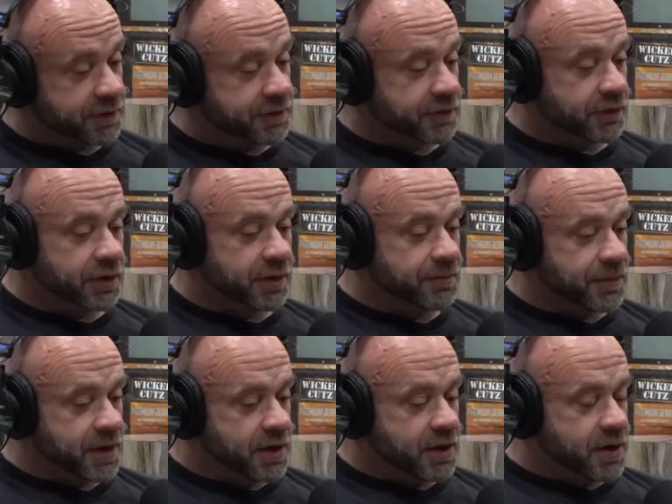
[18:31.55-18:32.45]
So
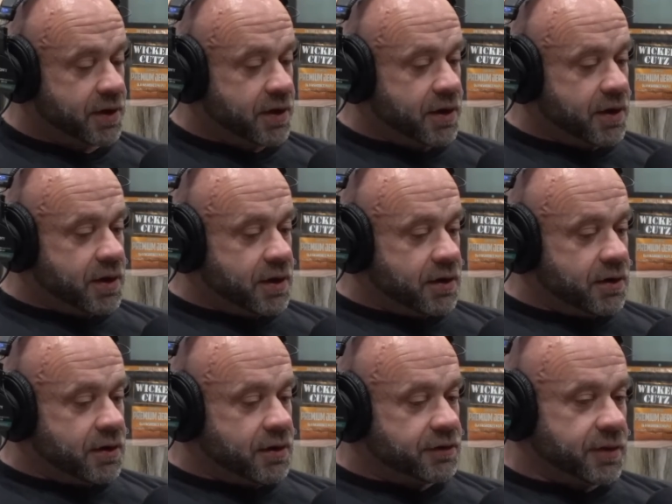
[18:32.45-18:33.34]

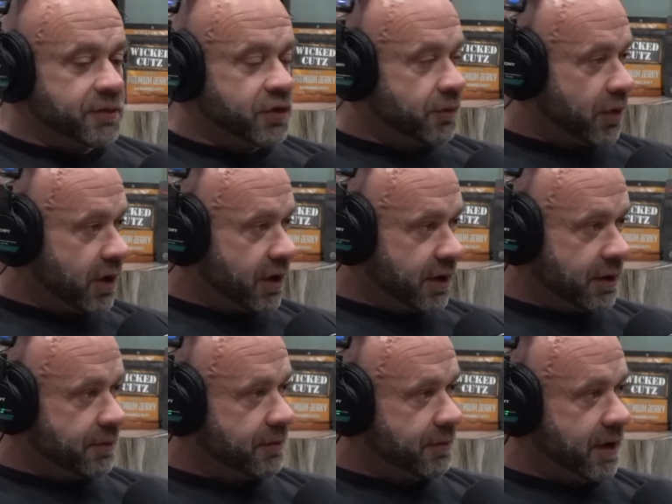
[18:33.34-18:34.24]
some of you probably
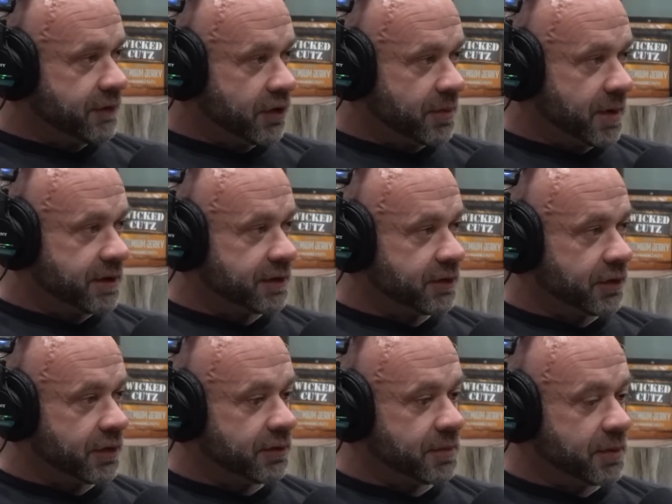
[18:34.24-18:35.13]
I've talked about this
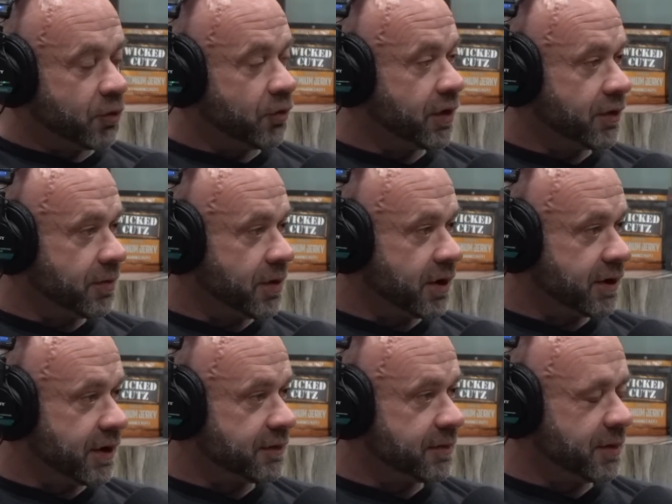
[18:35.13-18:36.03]
on maybe one other
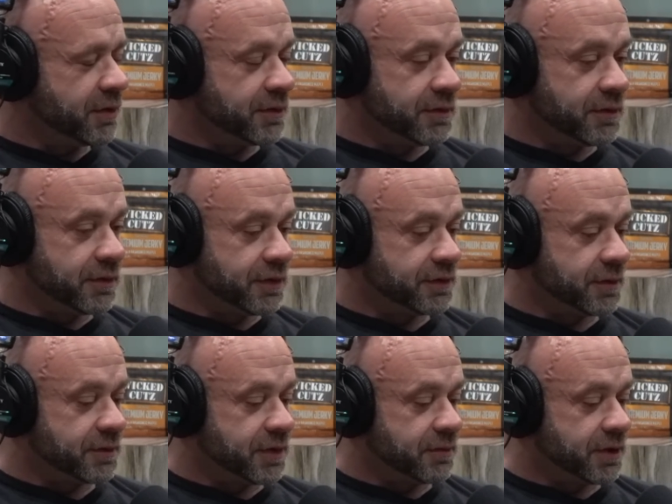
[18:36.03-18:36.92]
podcast, maybe or
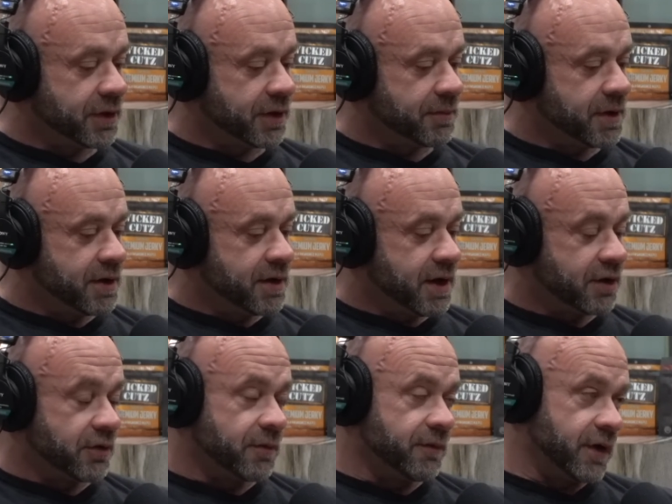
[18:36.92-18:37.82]
something. But I
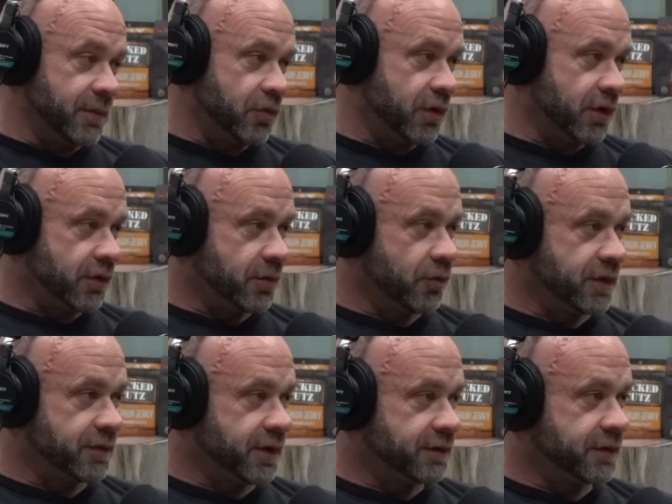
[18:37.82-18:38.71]
grew up very poor. I grew up in
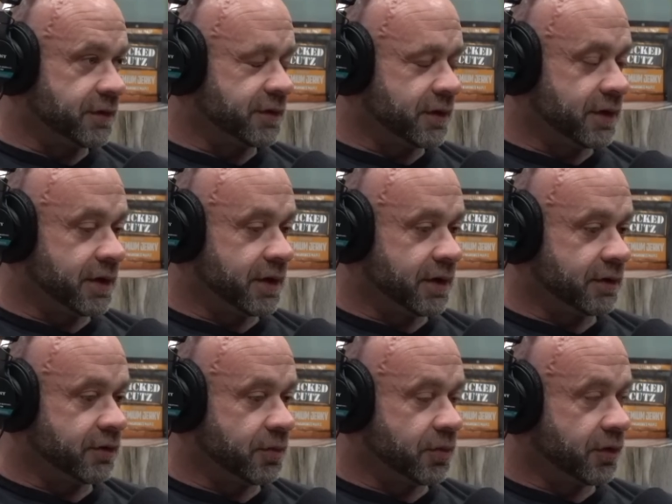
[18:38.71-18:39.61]
West Texas, and I
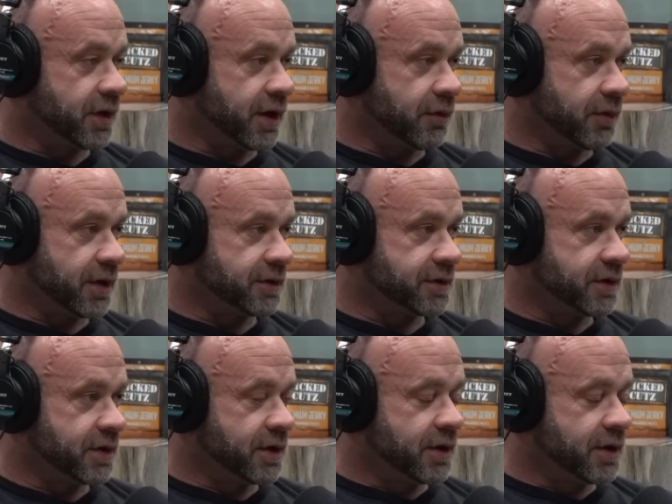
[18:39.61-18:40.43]
grew up on a cattle ranch.